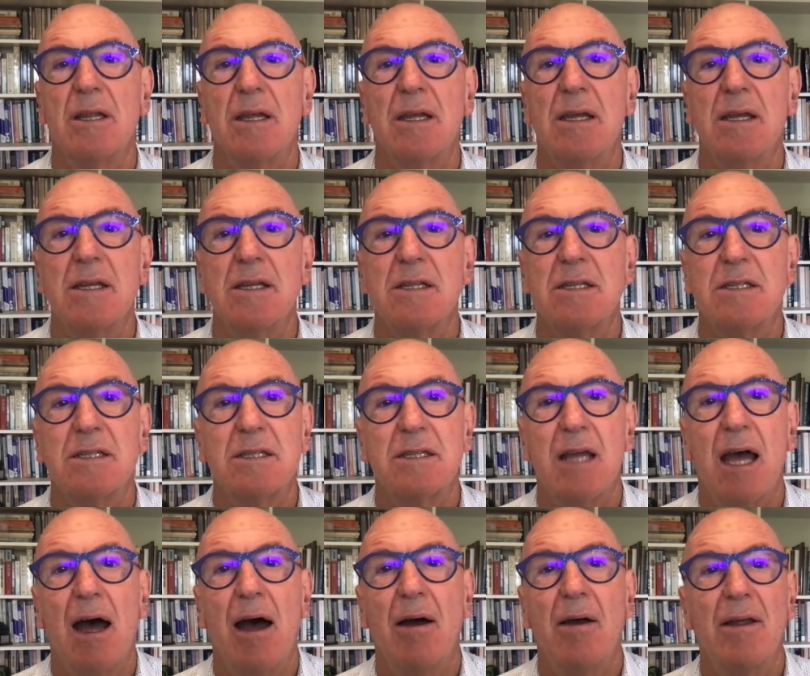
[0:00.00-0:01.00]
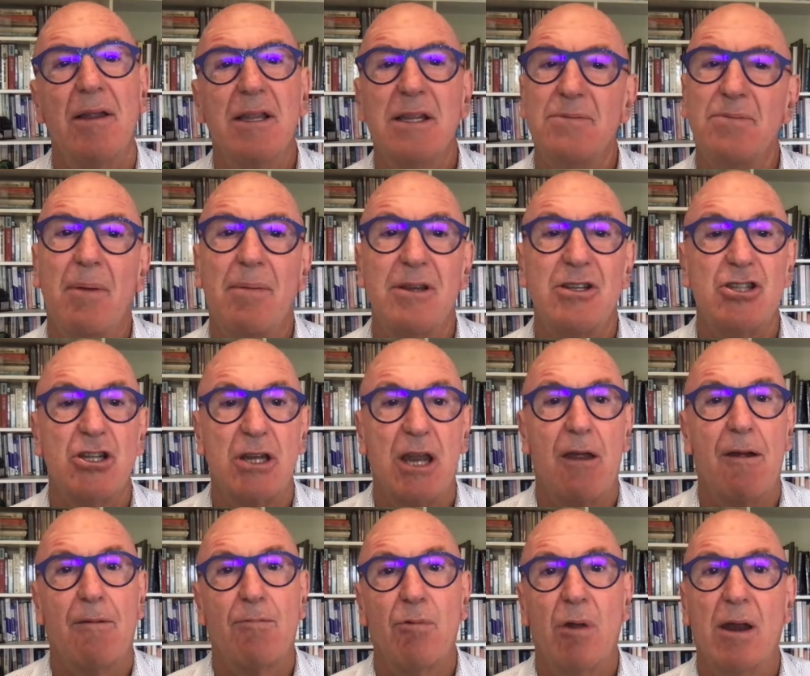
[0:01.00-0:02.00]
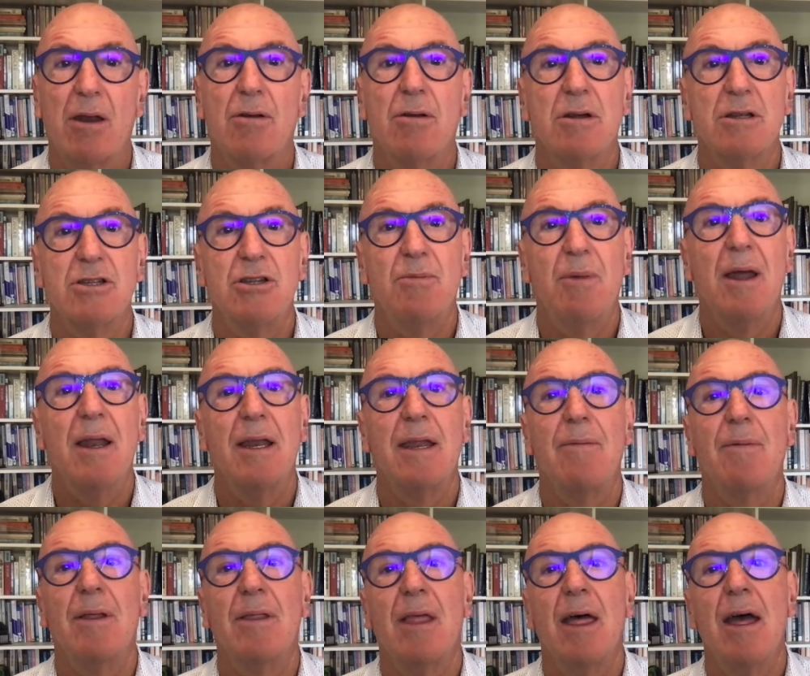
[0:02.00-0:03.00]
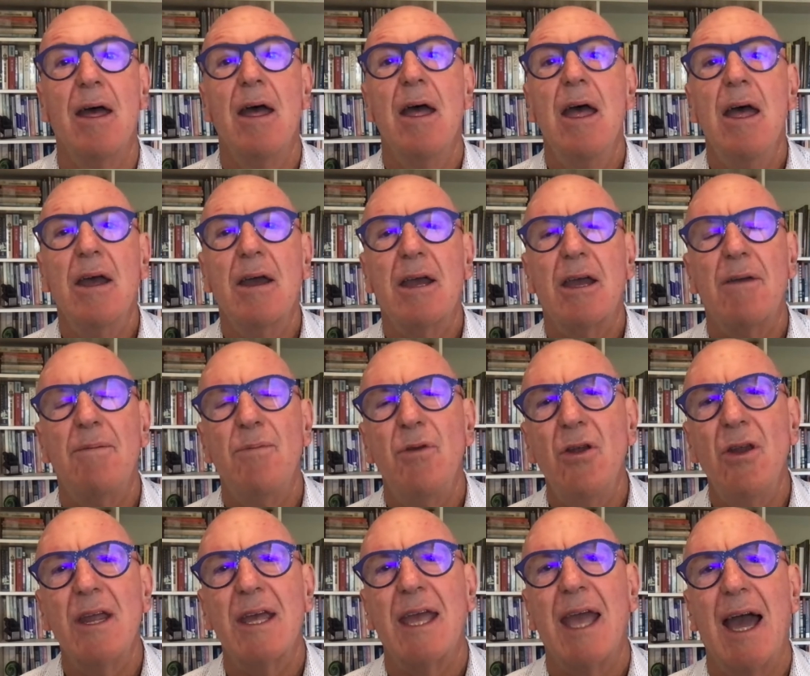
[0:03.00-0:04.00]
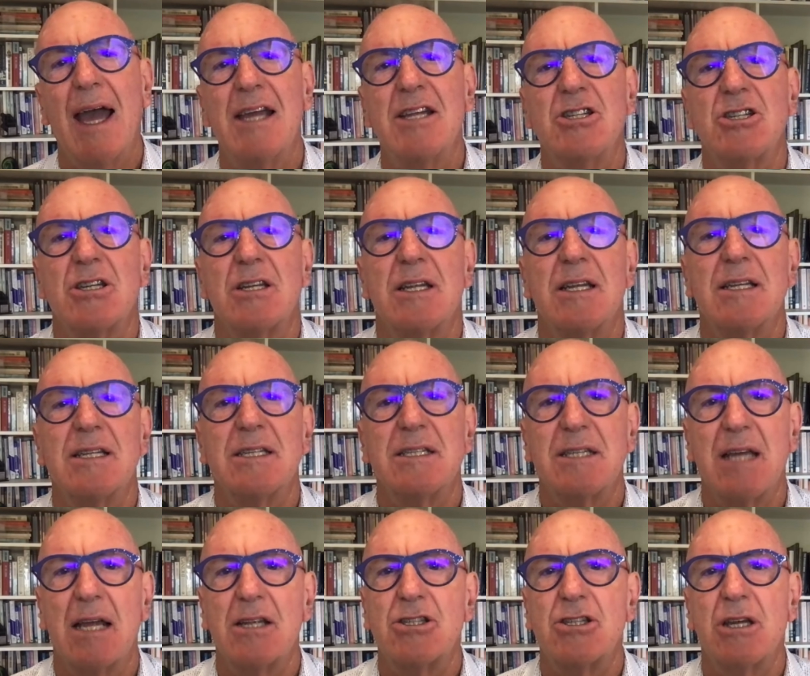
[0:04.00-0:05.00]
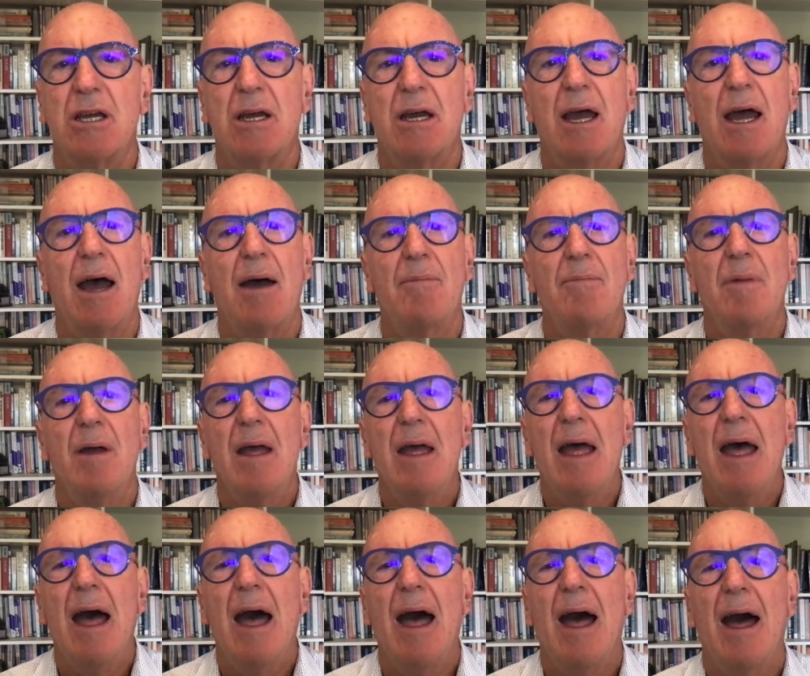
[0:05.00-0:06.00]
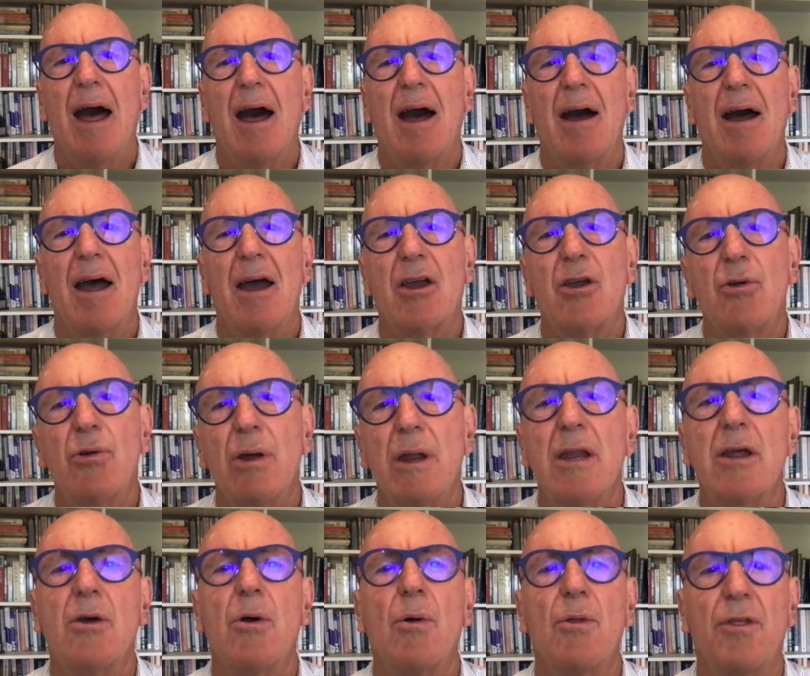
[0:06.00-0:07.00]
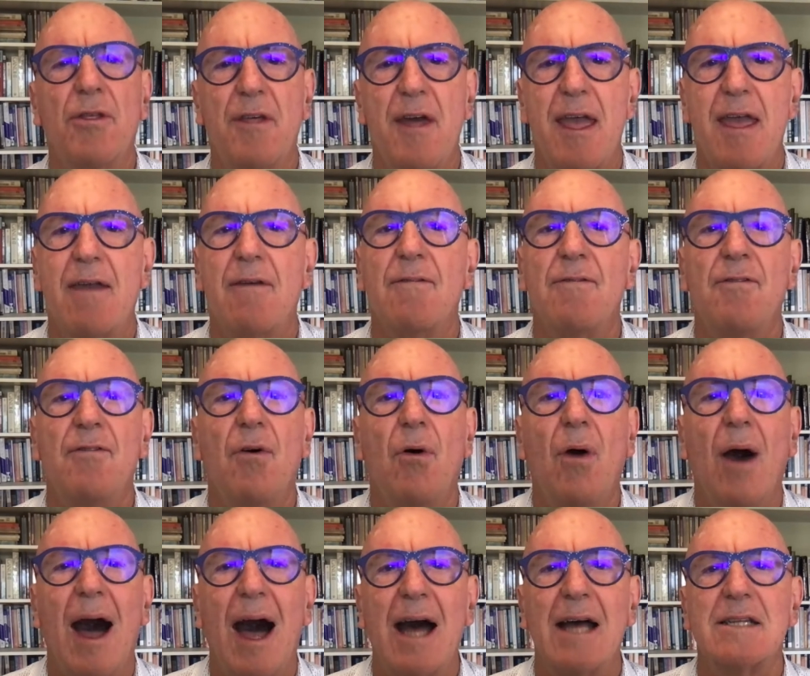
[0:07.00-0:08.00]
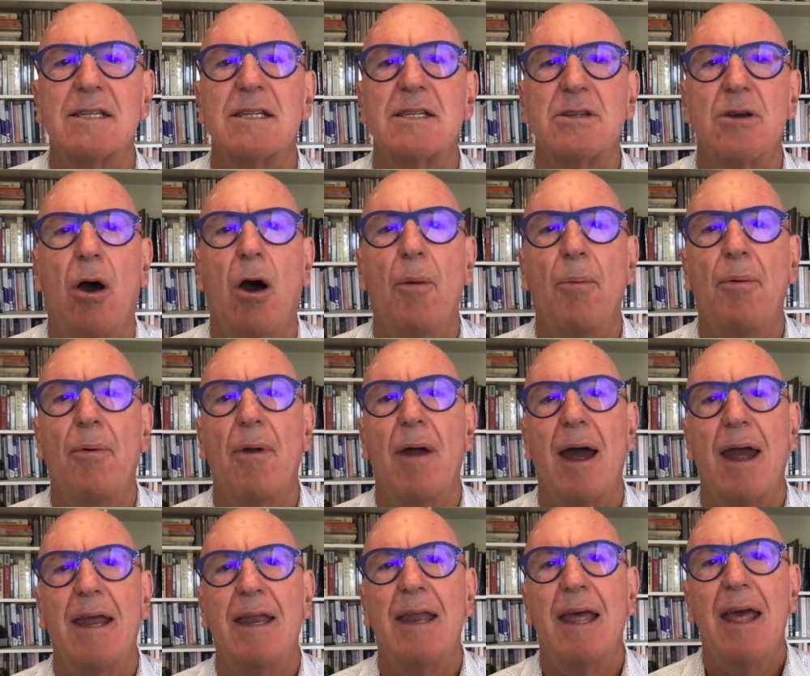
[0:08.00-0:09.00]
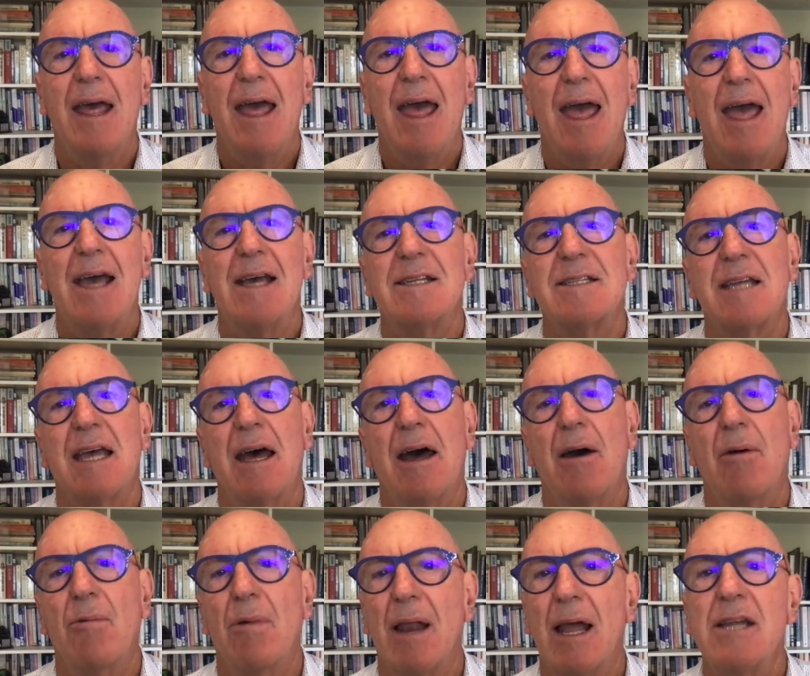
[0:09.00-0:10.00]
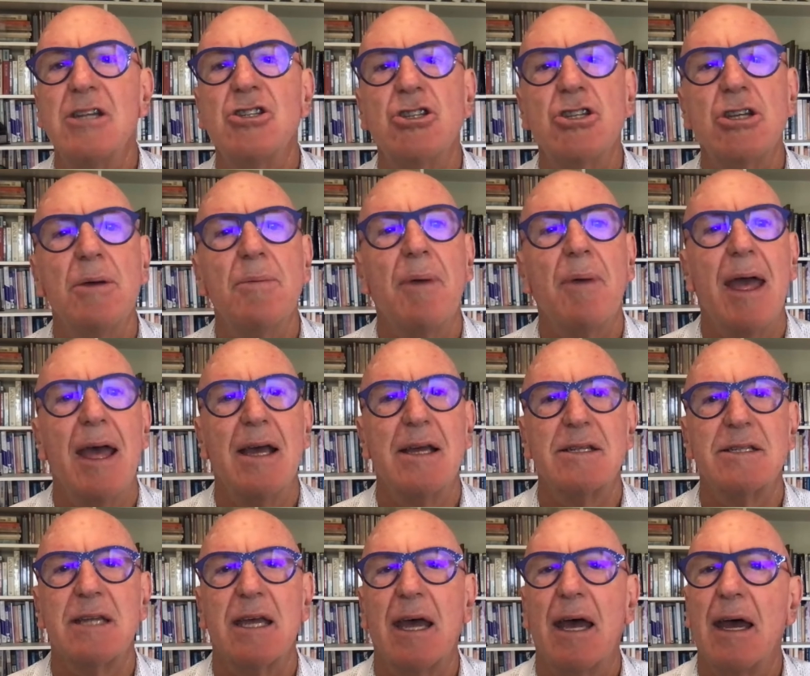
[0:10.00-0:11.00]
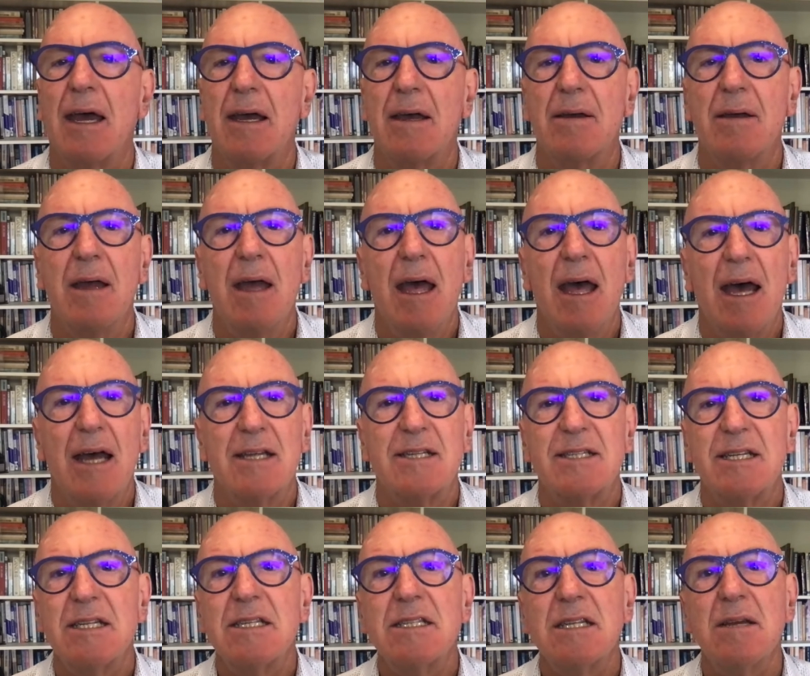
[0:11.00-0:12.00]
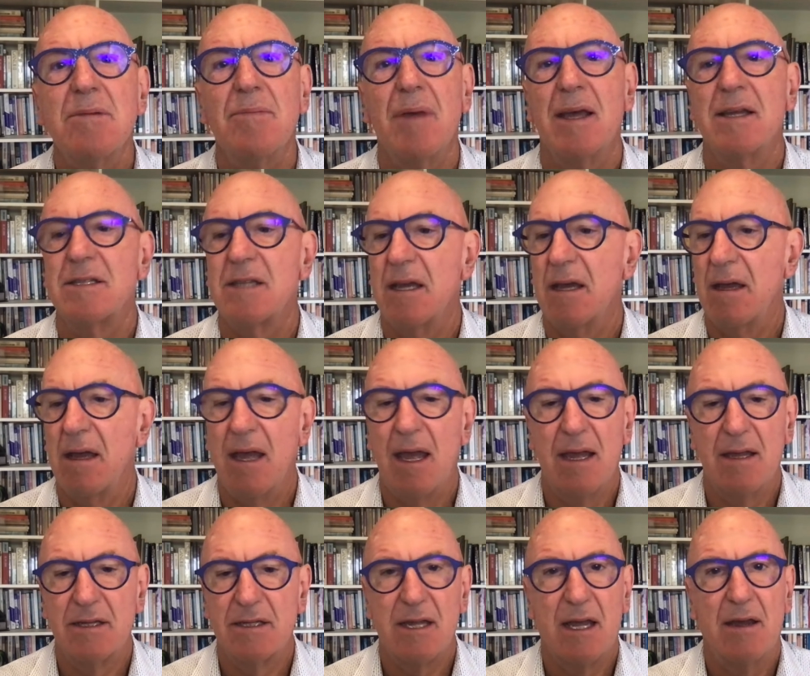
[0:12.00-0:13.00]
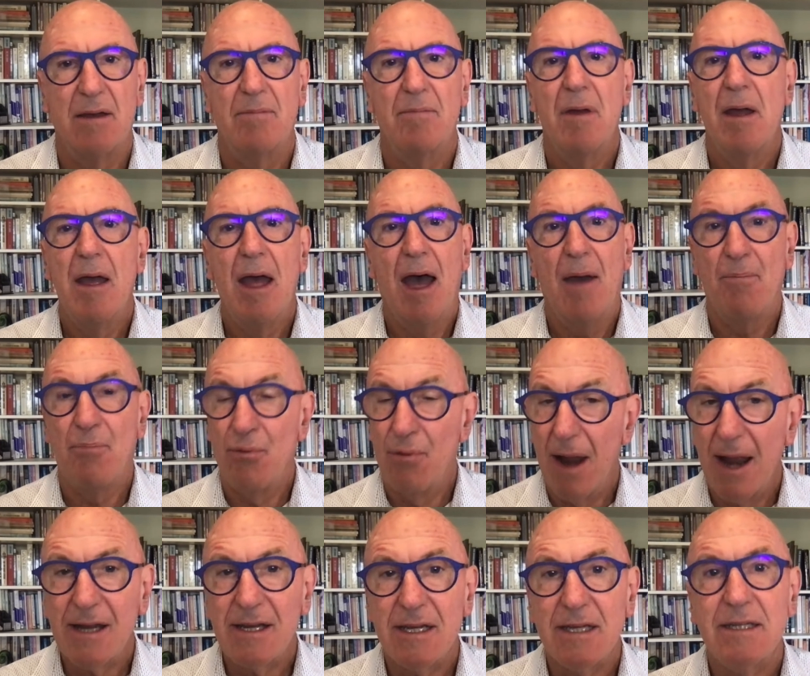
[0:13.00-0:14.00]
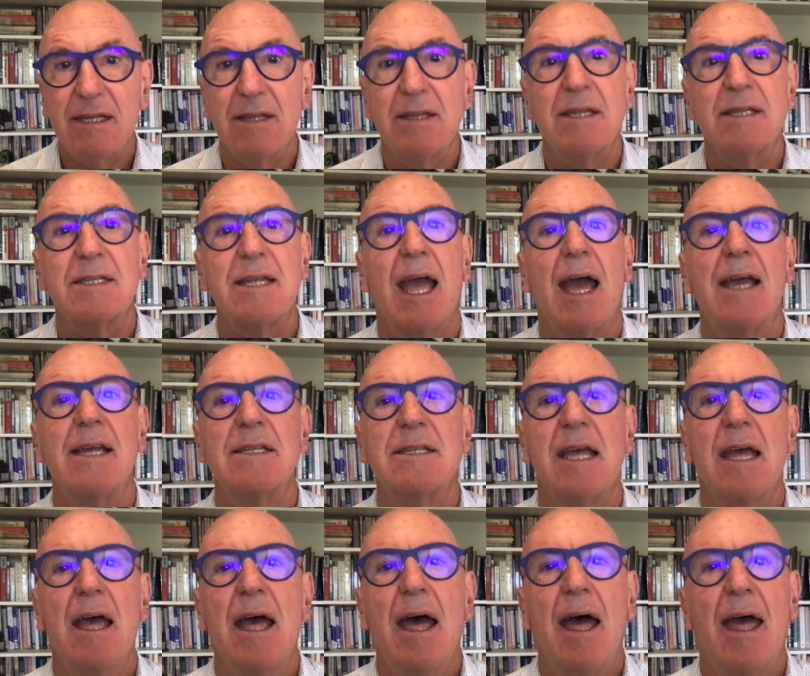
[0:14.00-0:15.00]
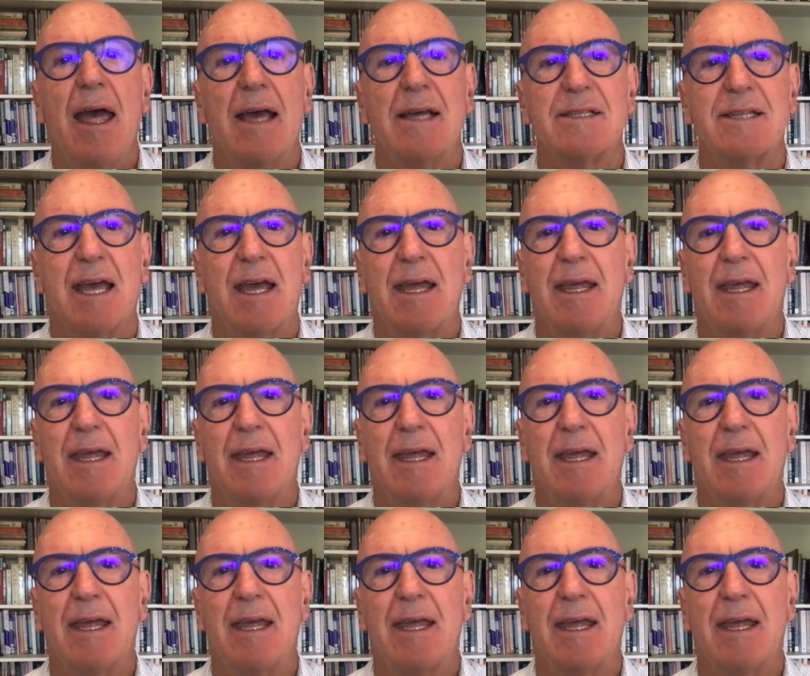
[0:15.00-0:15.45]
is, and this is probably generic right across humanity, but the communication is such a critical thing for us to operate as a relationship, as a system, as a practice in this case, as